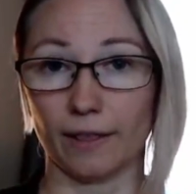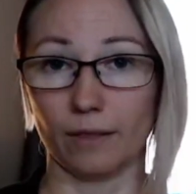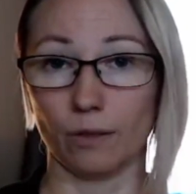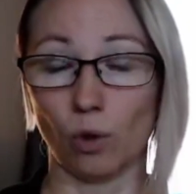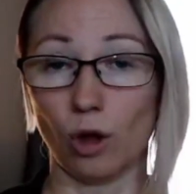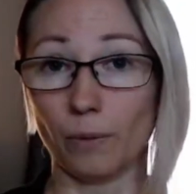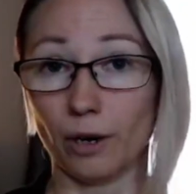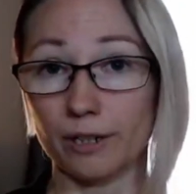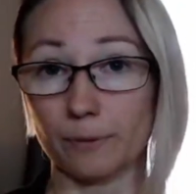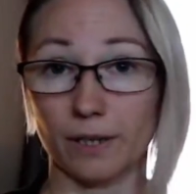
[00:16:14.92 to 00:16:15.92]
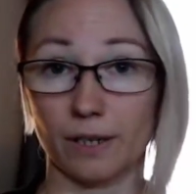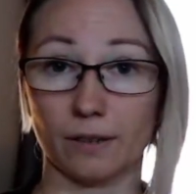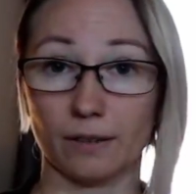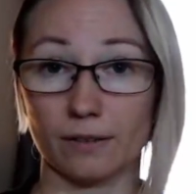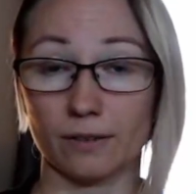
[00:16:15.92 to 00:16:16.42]
Walmart has
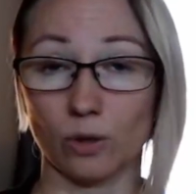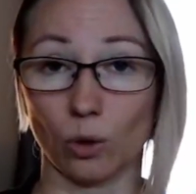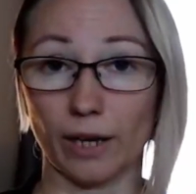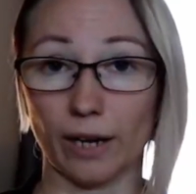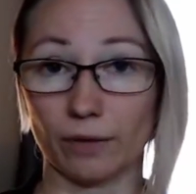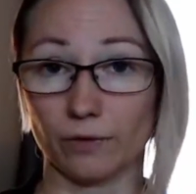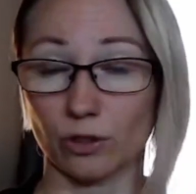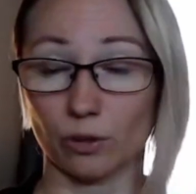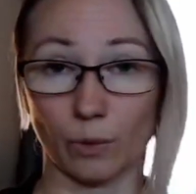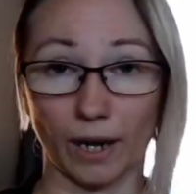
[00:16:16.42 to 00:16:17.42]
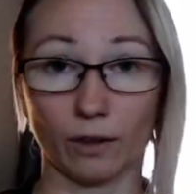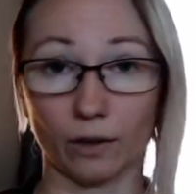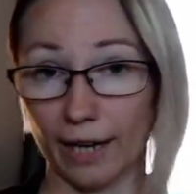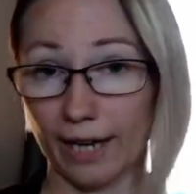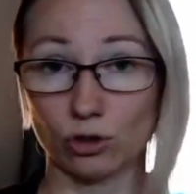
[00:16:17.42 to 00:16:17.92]
been sold out of just the
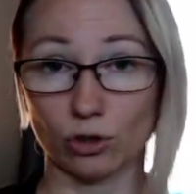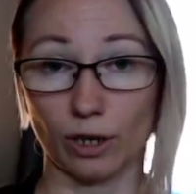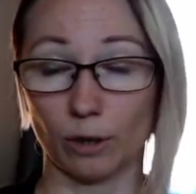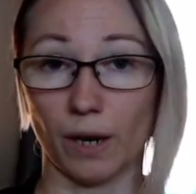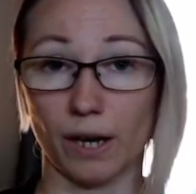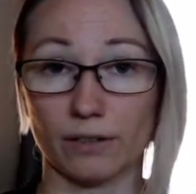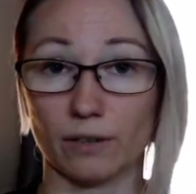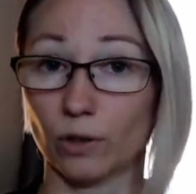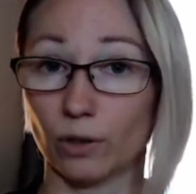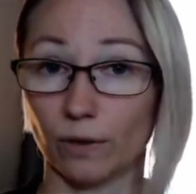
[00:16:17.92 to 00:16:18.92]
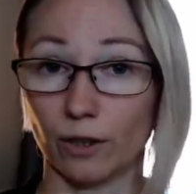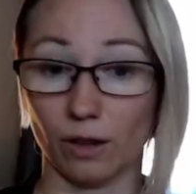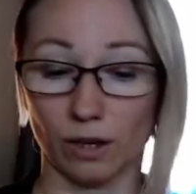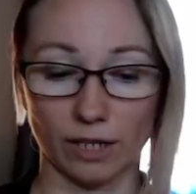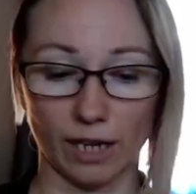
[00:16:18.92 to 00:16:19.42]
regular angel hair pasta for a very
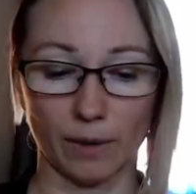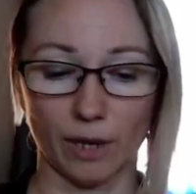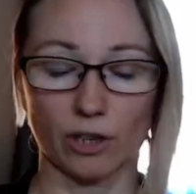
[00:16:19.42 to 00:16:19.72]
long time,